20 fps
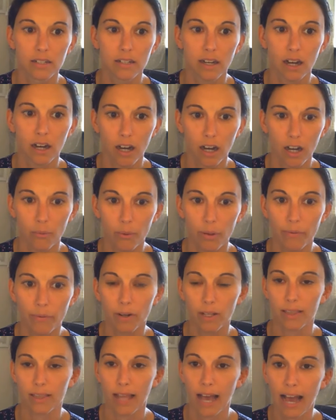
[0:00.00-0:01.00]
uh, we
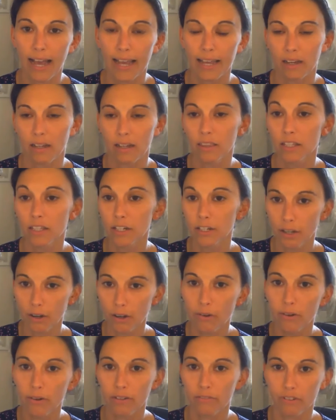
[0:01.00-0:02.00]
rely on the
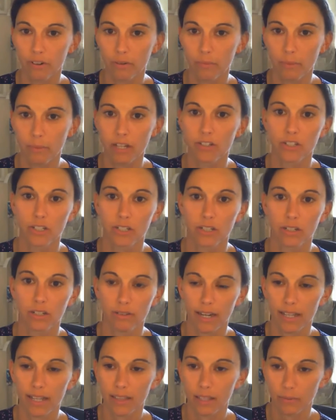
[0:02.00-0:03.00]
known information,
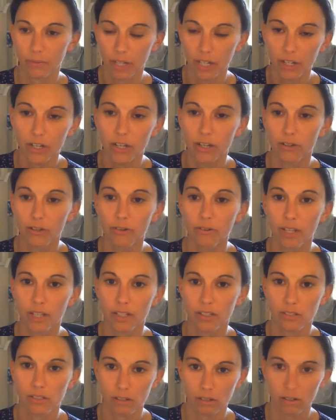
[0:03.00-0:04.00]
right? That we know that
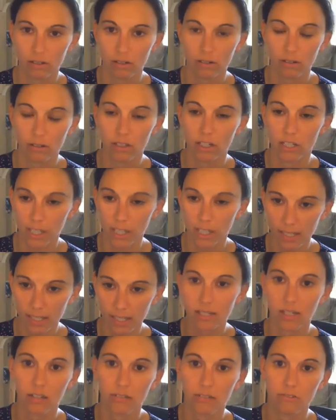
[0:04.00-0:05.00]
certain the
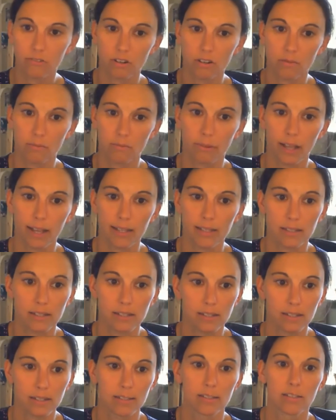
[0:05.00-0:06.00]
density of certain
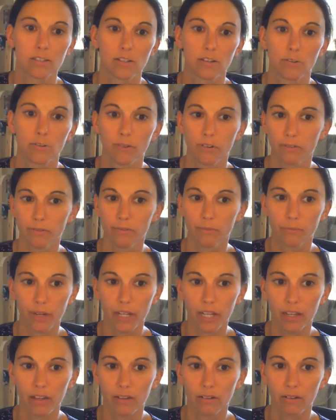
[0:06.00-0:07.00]
plastics, and so we
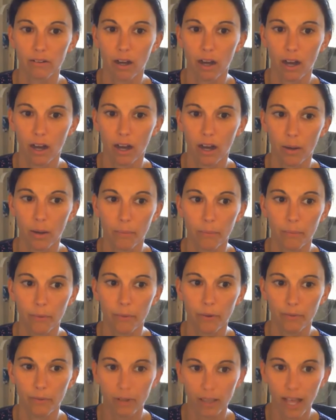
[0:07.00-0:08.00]
we um, we
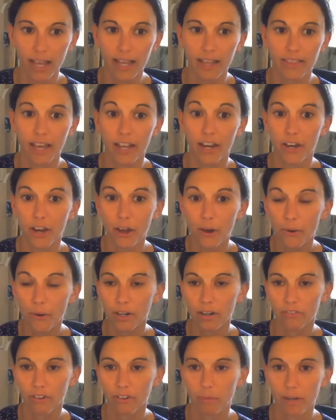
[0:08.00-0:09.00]
rely on that known
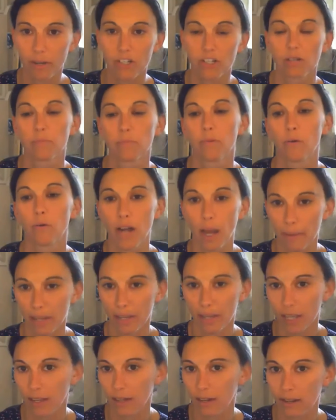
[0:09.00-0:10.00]
information. We're not
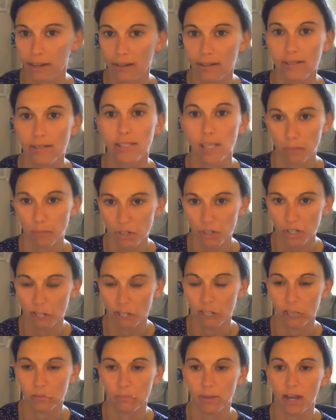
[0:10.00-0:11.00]
making any
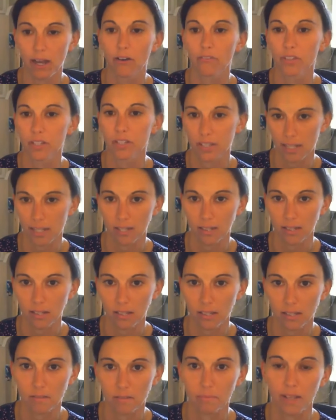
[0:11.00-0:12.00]
assumptions about the
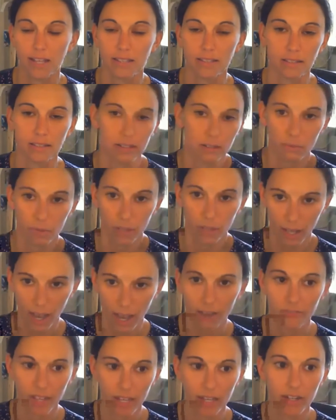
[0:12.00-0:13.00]
densities of plastics. We
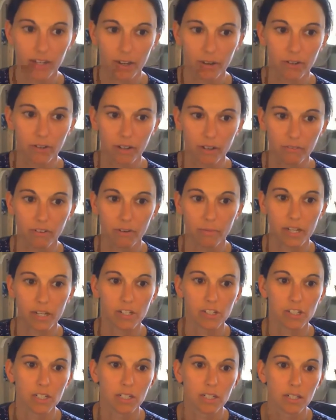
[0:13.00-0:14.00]
have that known
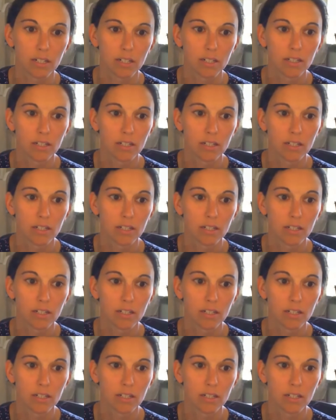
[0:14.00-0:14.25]
information.